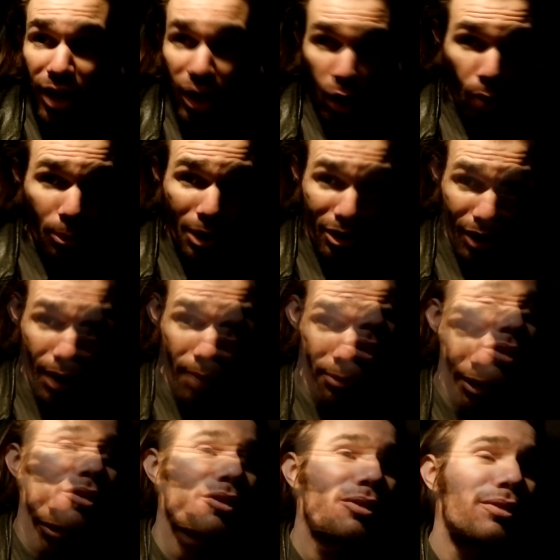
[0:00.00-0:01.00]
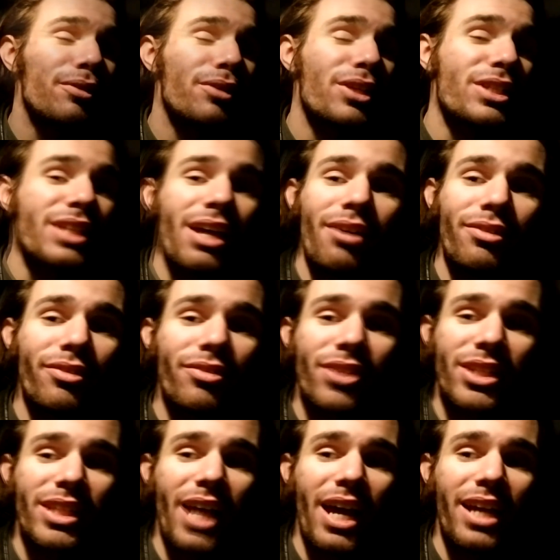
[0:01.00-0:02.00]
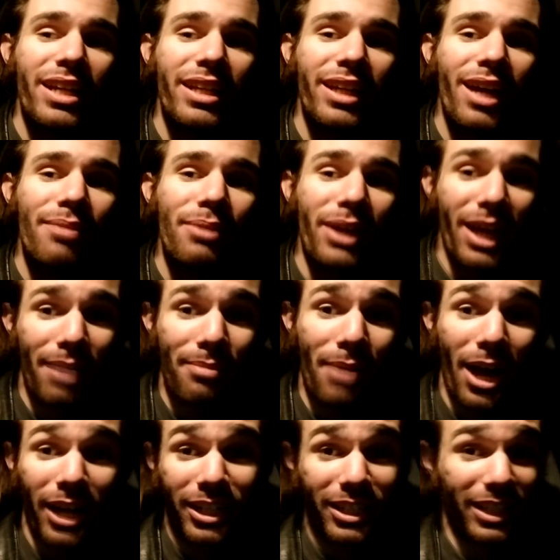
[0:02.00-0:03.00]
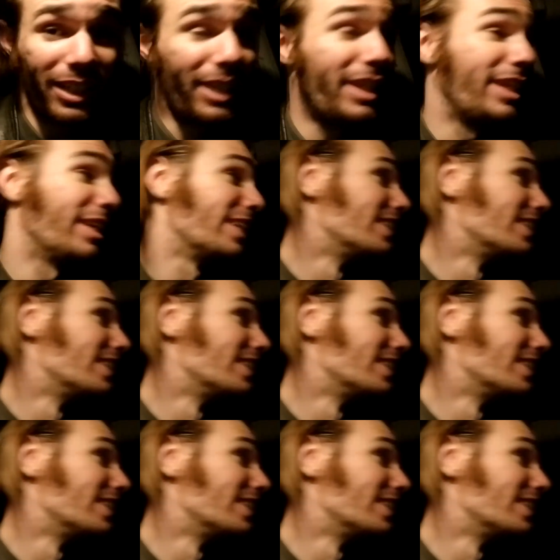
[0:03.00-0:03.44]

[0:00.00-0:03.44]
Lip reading: I hope I grabbed everything. Oh, the sound of society coming. I'm actually